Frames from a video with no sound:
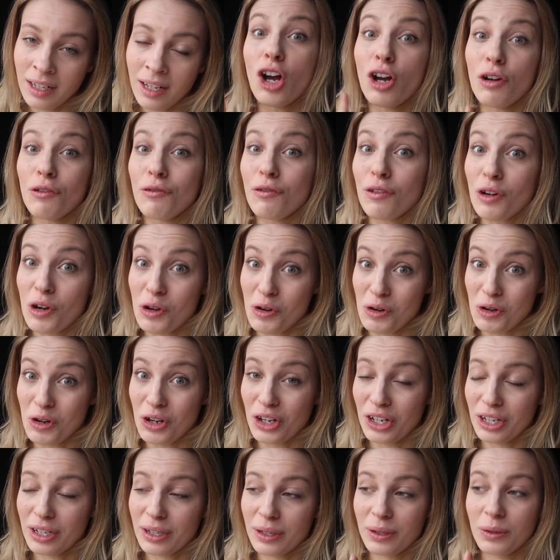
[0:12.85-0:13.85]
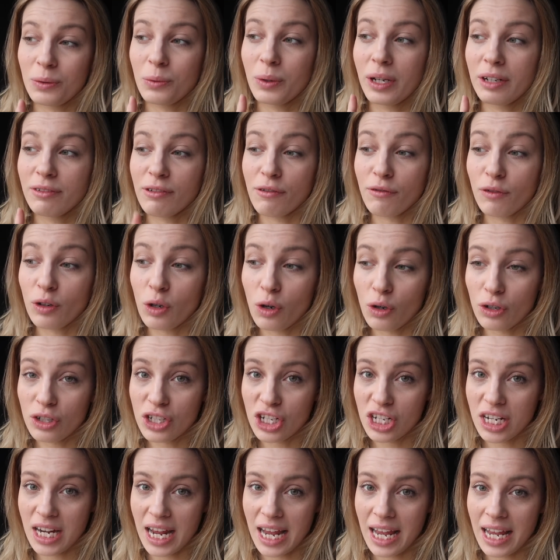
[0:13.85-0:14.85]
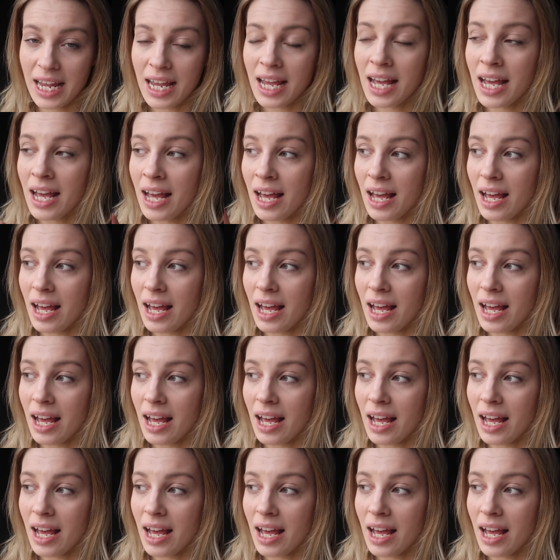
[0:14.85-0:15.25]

A vlog. We have a vlog today.